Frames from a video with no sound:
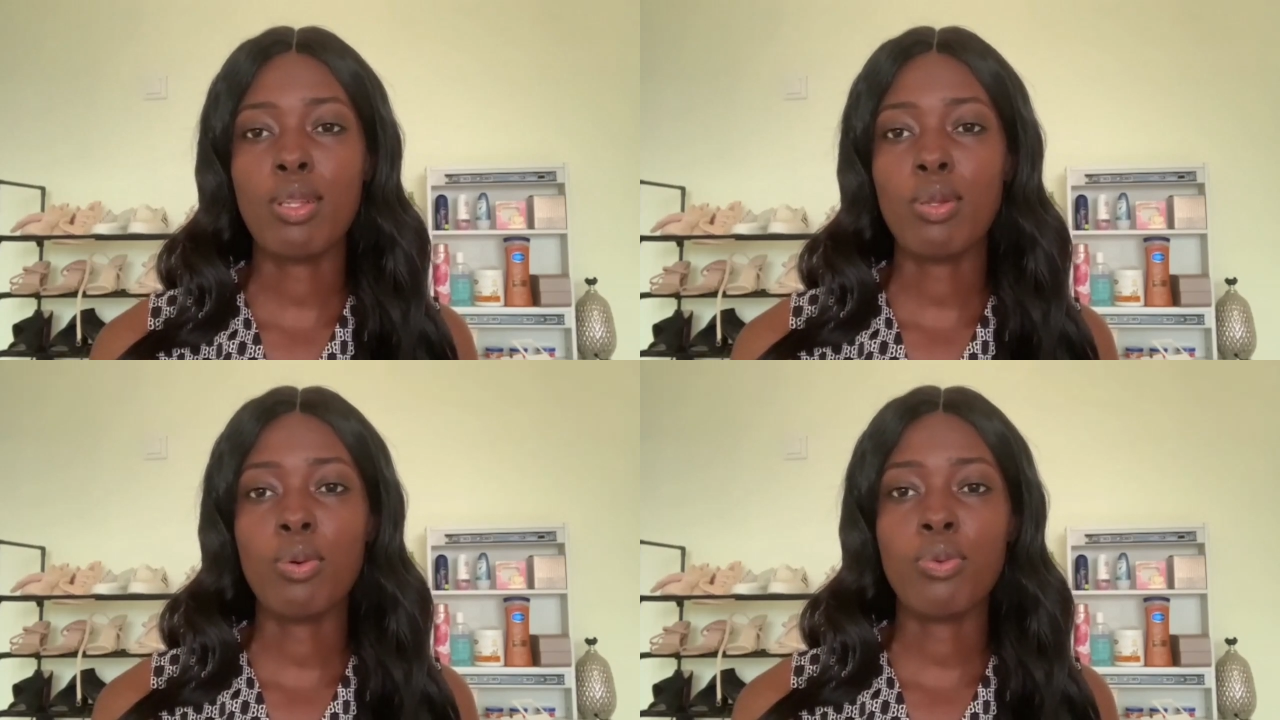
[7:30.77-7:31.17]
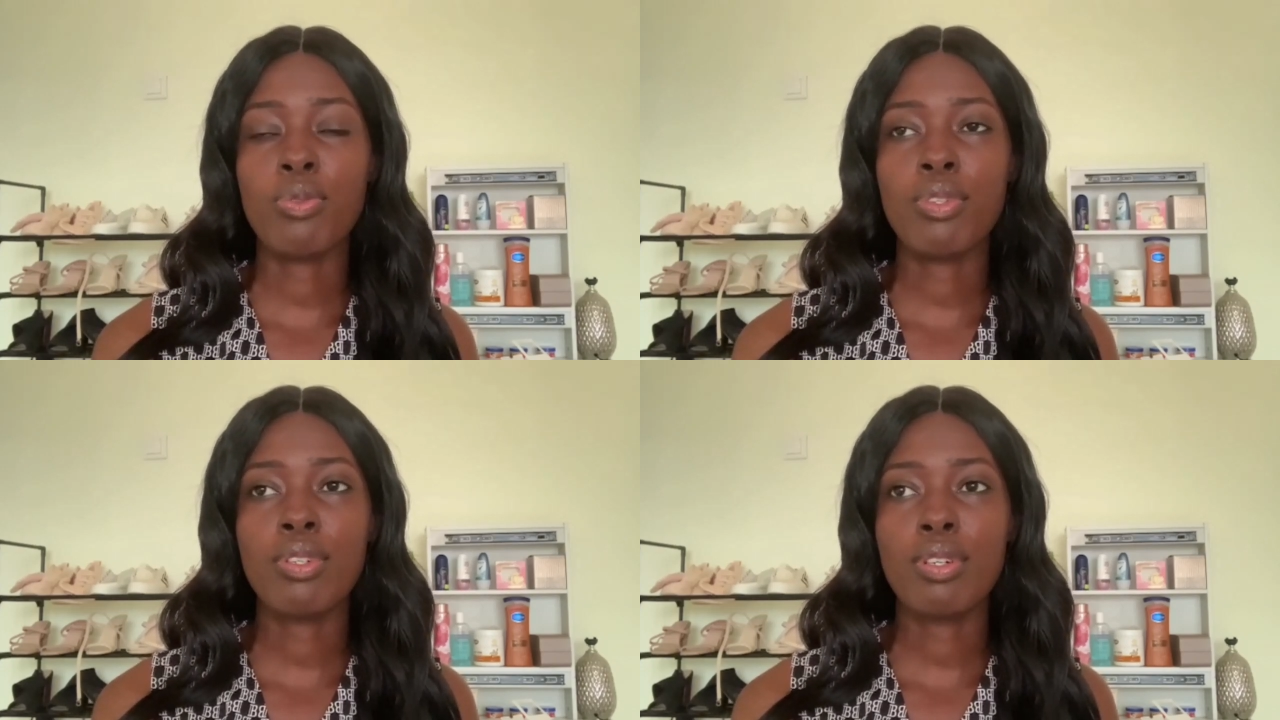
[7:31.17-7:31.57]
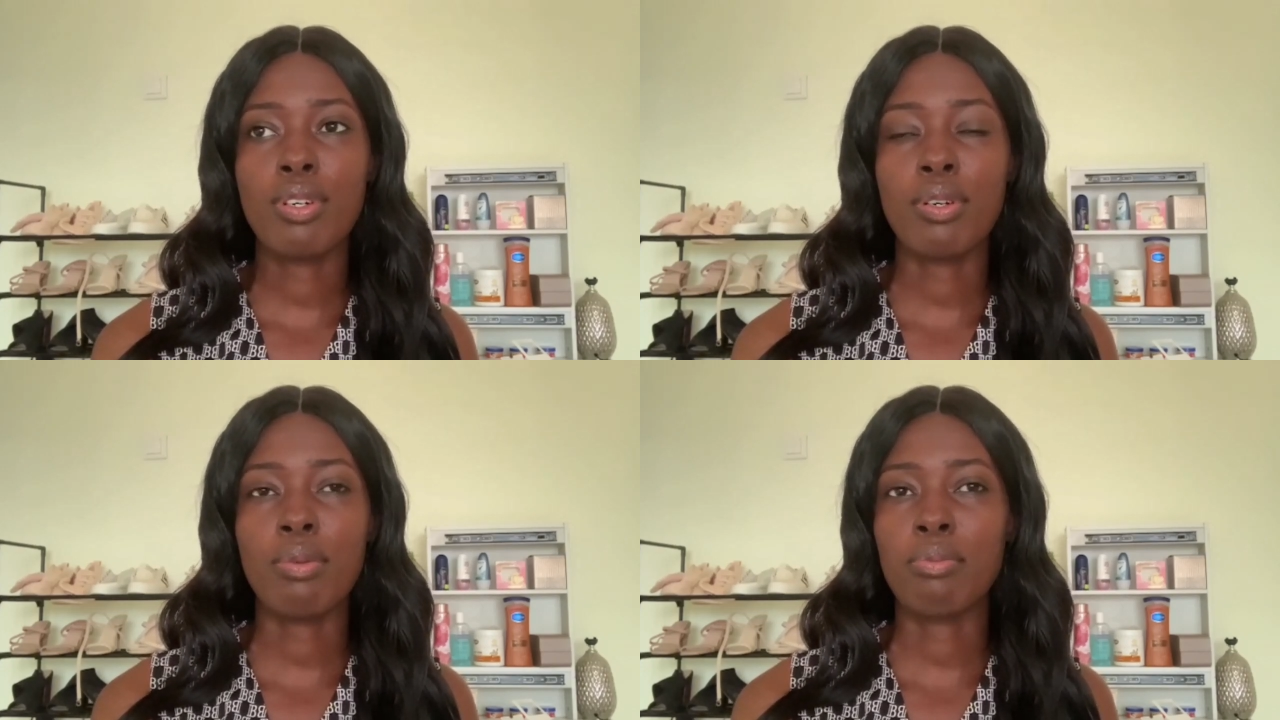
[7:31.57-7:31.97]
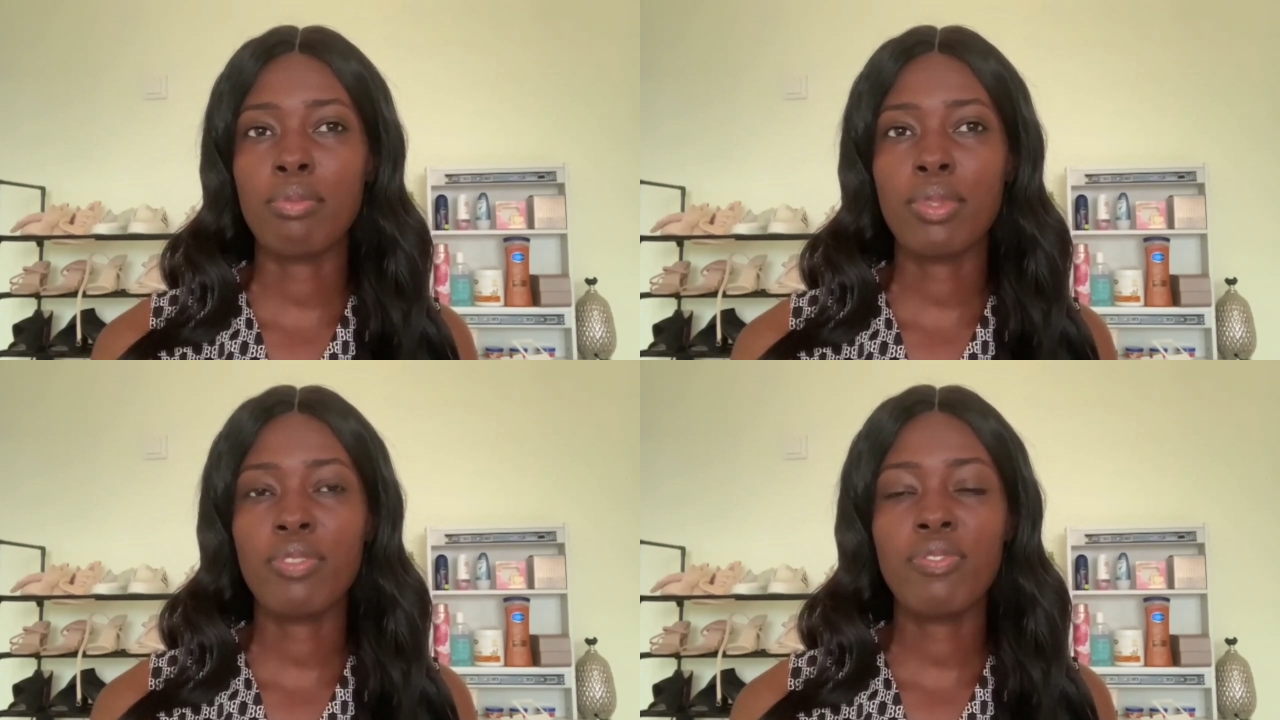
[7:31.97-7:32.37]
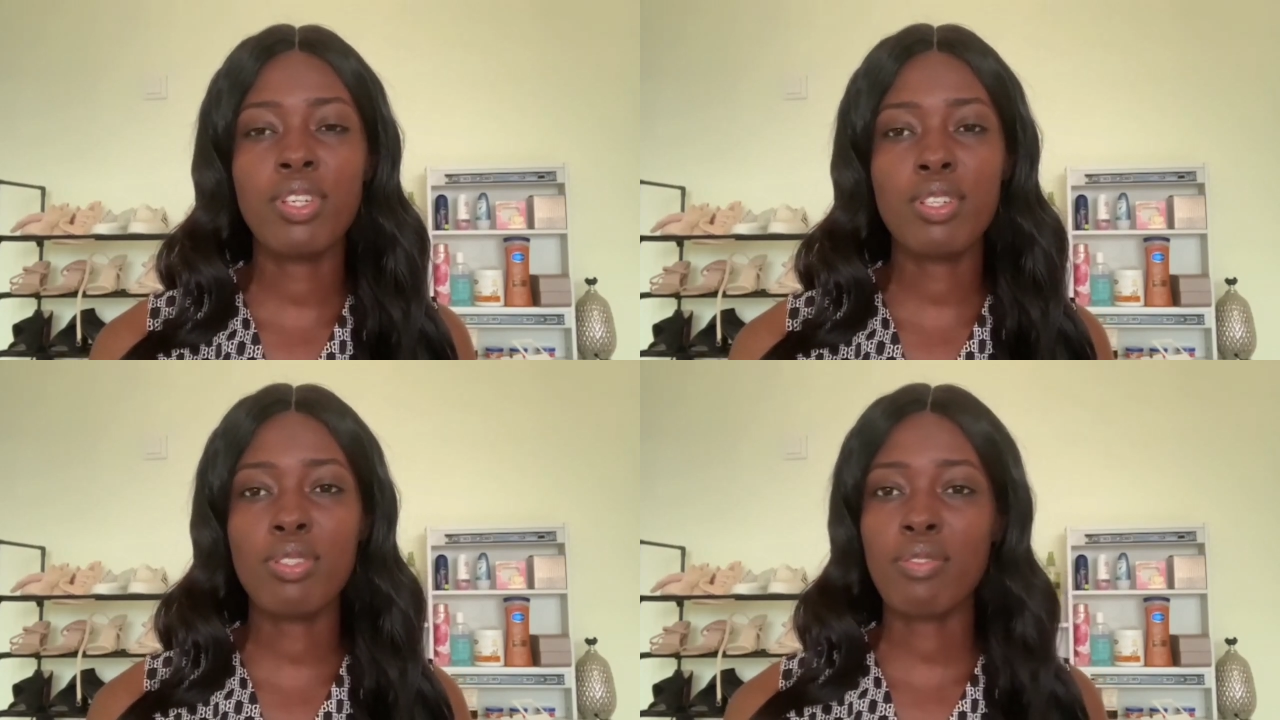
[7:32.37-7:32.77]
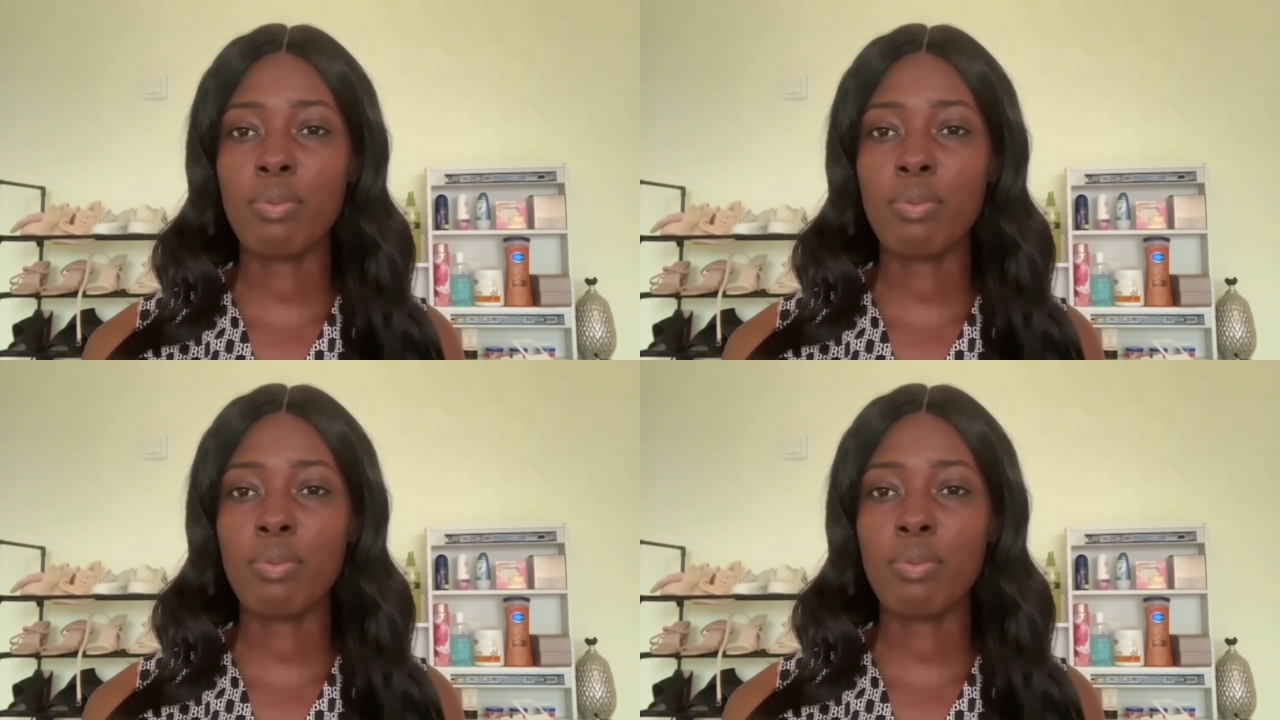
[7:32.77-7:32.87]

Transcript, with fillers: alone, um, figures of